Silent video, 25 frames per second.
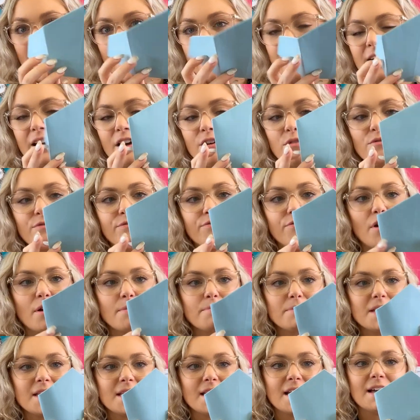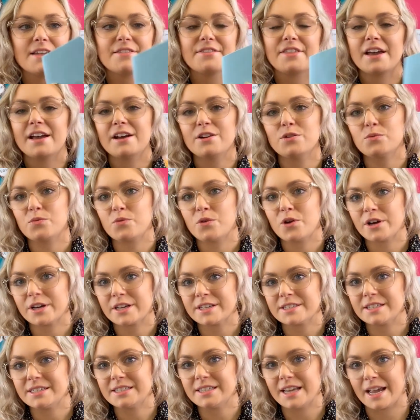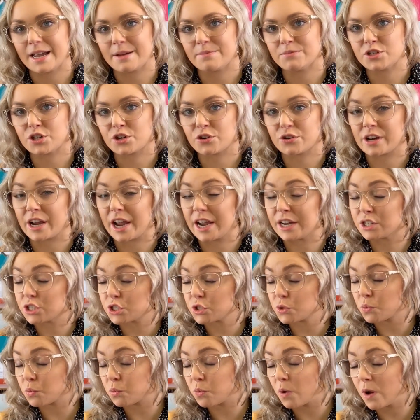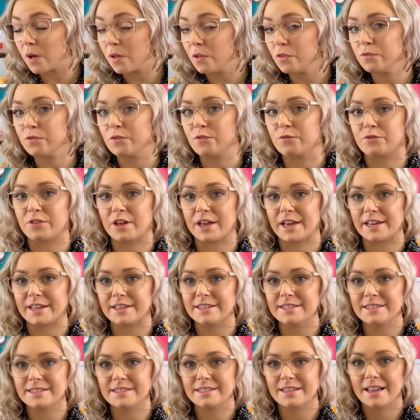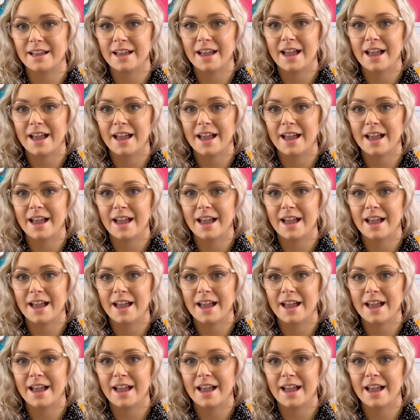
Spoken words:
Now from here they are to work as a team to create 12 of these